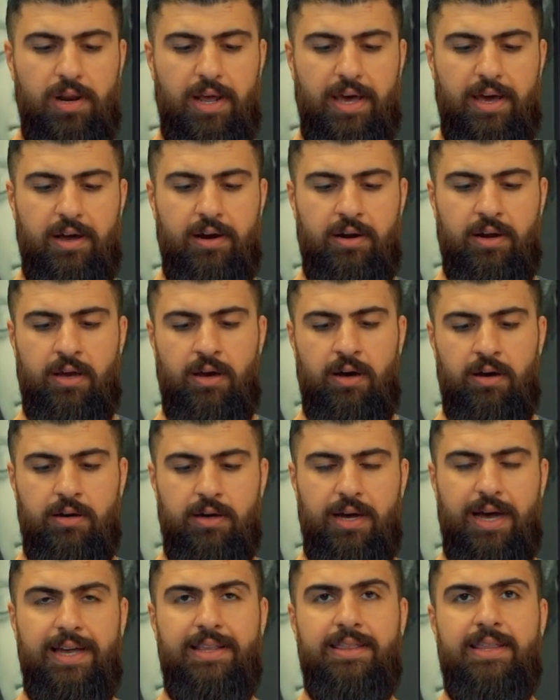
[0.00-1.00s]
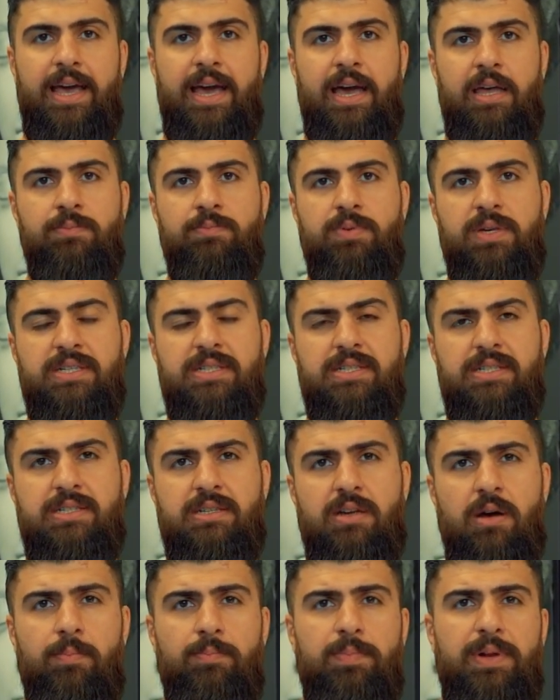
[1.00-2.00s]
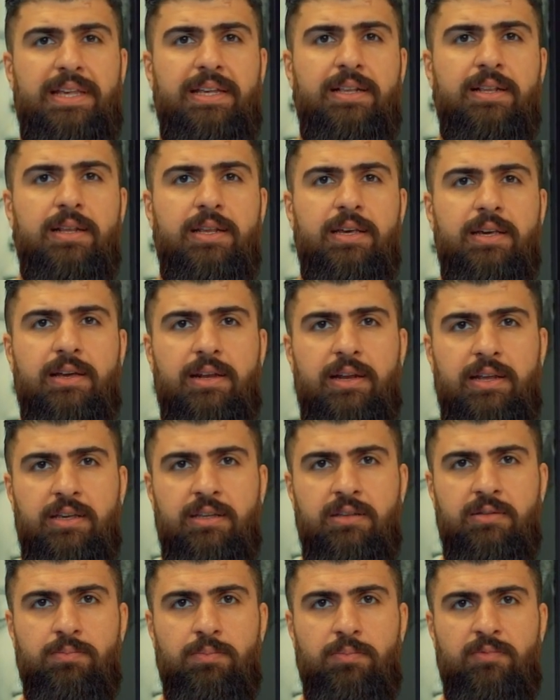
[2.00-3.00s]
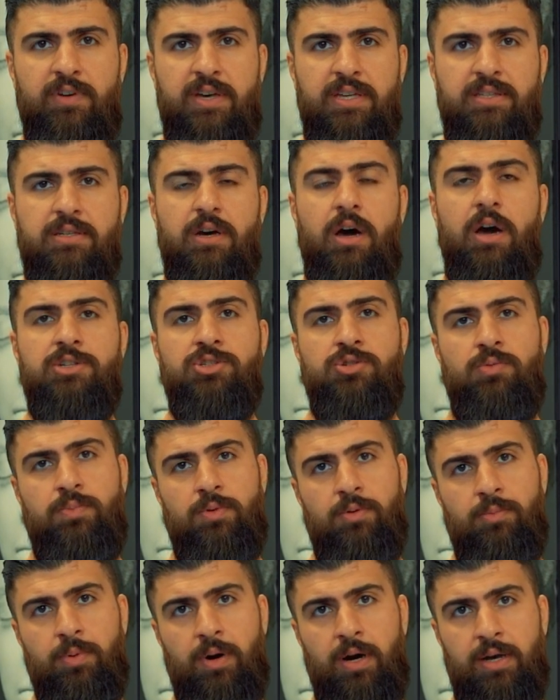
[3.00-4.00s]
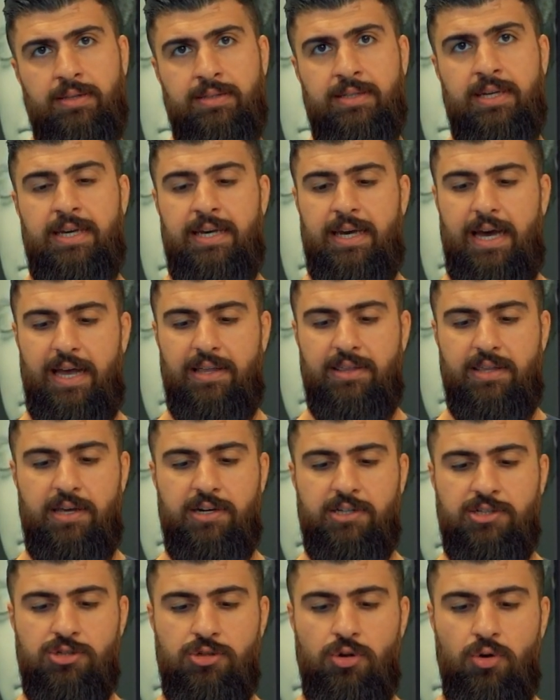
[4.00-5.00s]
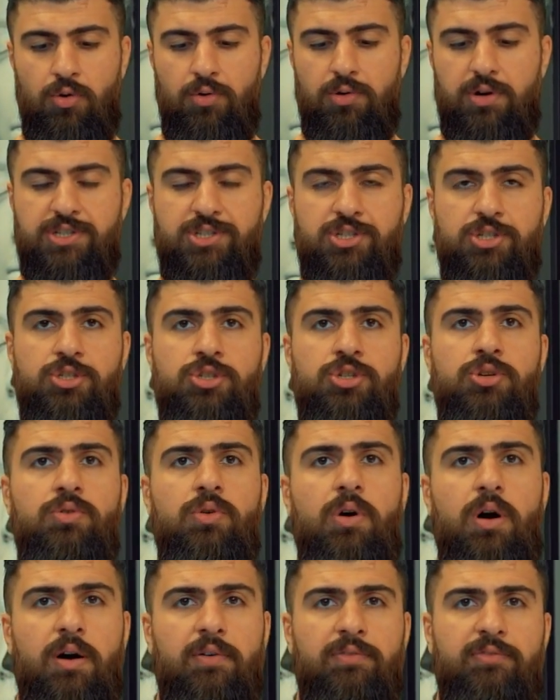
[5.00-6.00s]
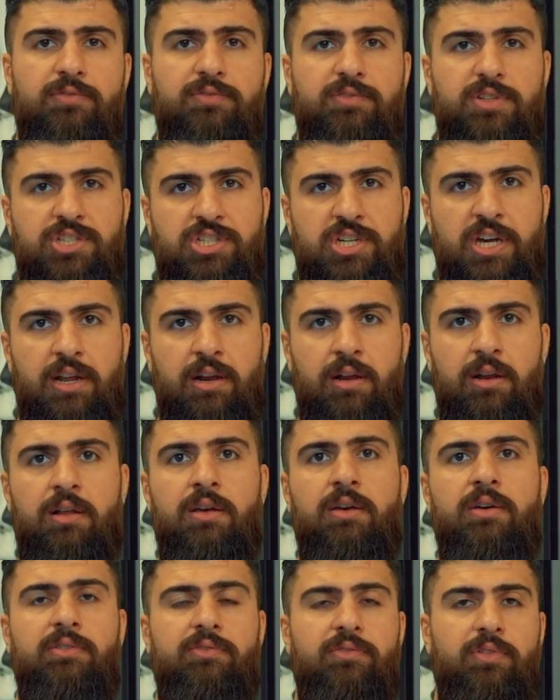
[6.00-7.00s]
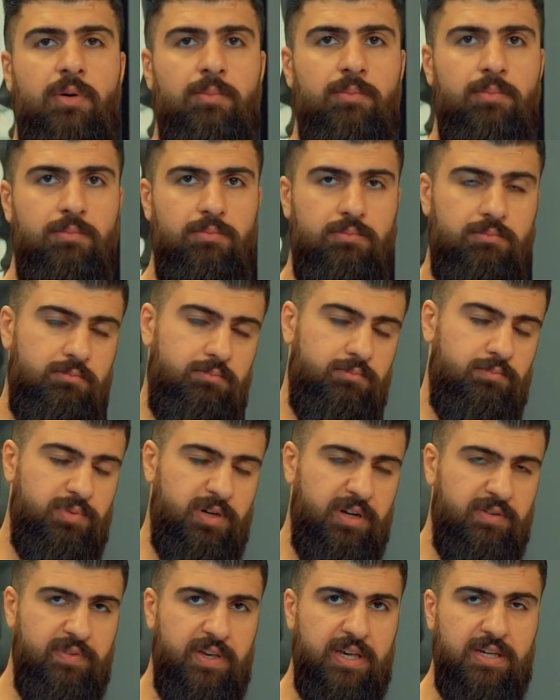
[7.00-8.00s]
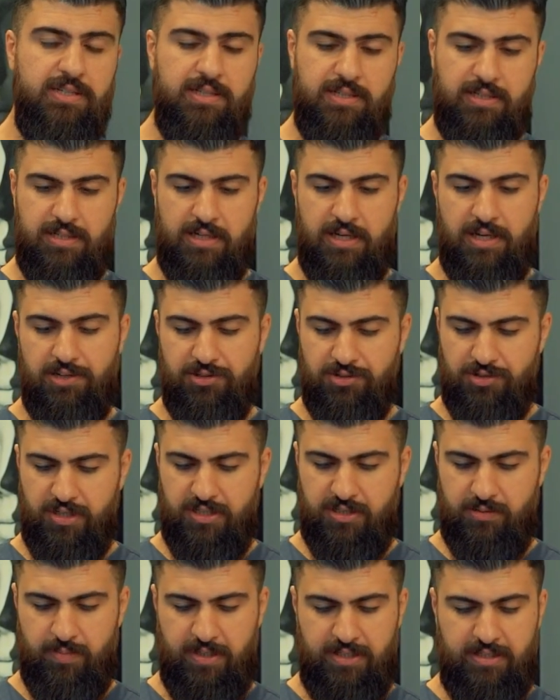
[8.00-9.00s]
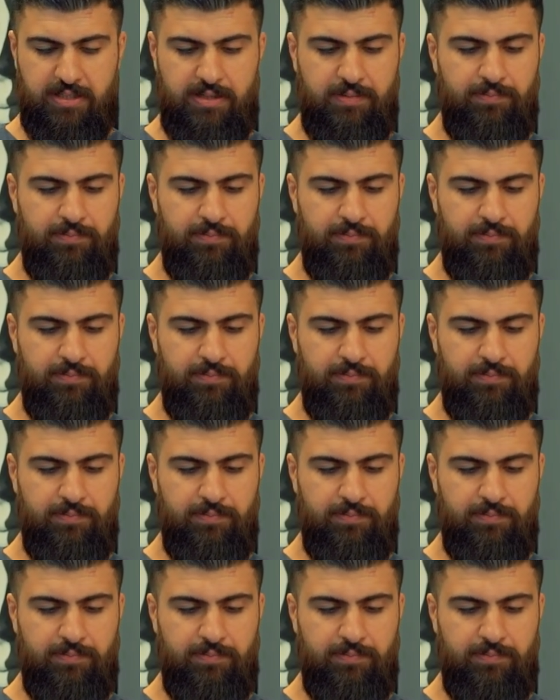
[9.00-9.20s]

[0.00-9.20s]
area and the handpiece is completely clean with isopropyl, and there is no residue of gel from previous treatments.